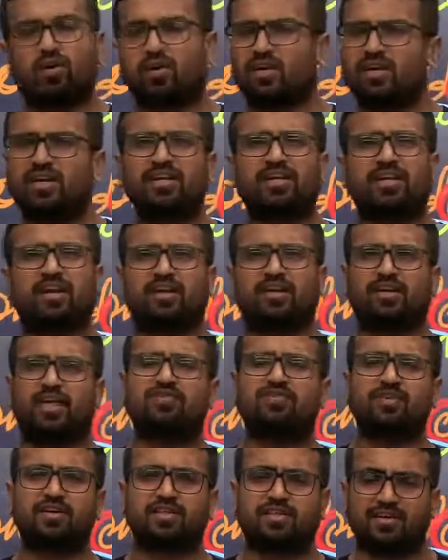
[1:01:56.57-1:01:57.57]
Already
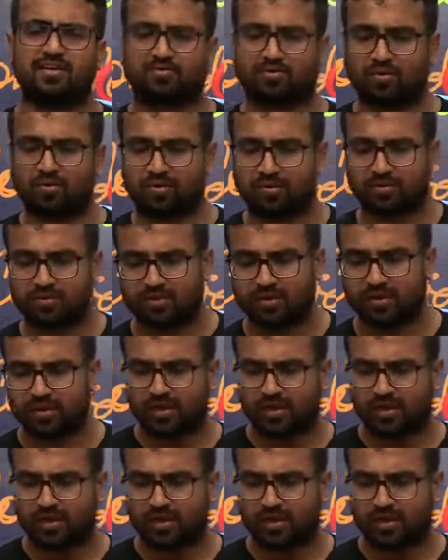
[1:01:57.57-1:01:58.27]
10 words I've told you.